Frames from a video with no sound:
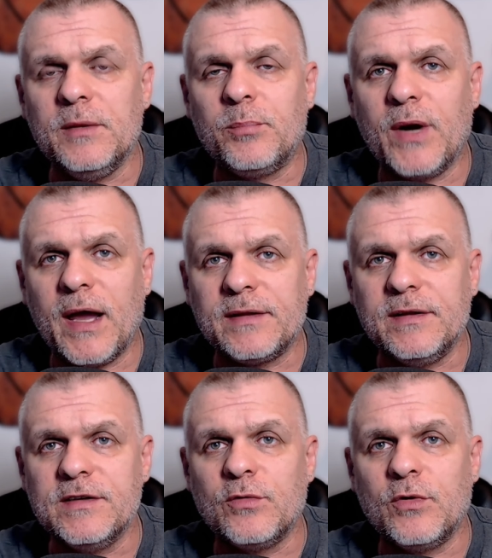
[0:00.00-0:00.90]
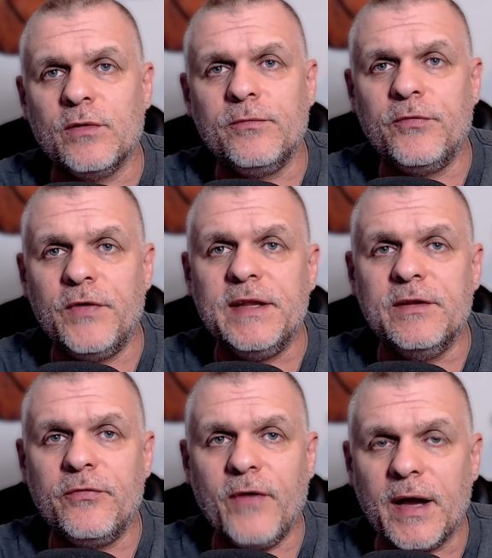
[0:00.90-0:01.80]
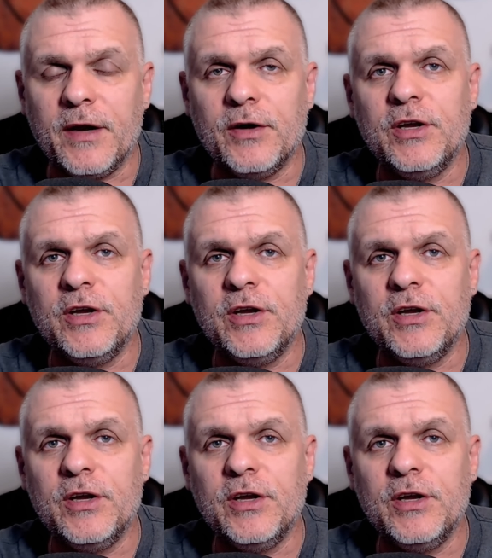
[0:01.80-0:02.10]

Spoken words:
practice or feed the fire,